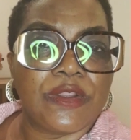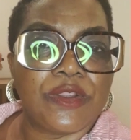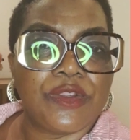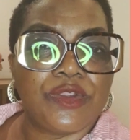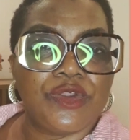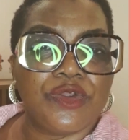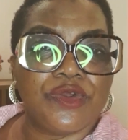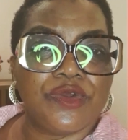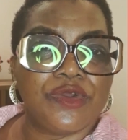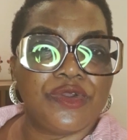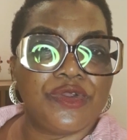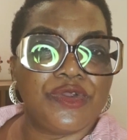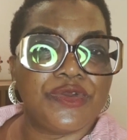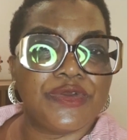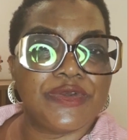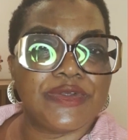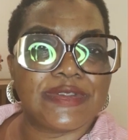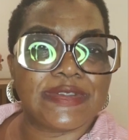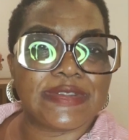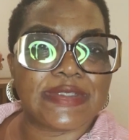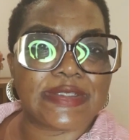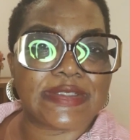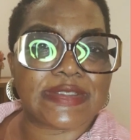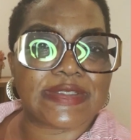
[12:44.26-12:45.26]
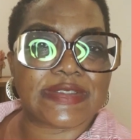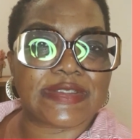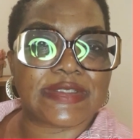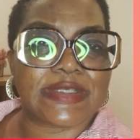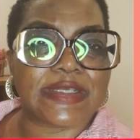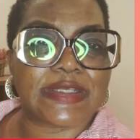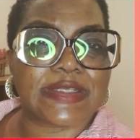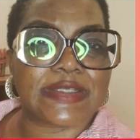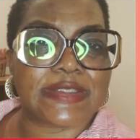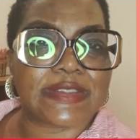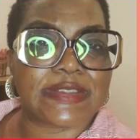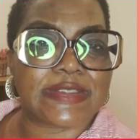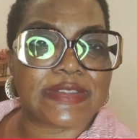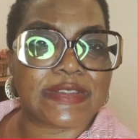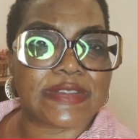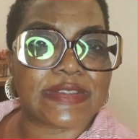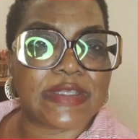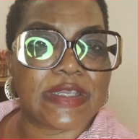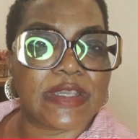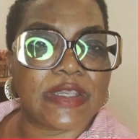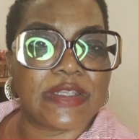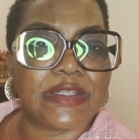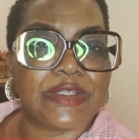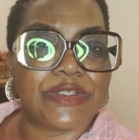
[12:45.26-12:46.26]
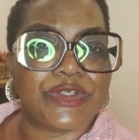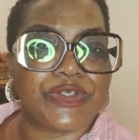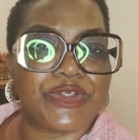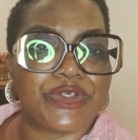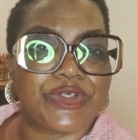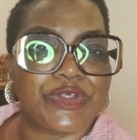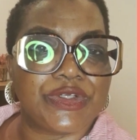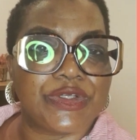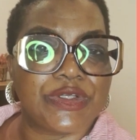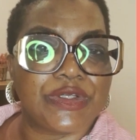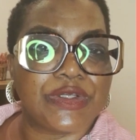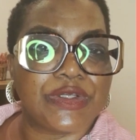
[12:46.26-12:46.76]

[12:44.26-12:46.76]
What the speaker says: you use a 6-inch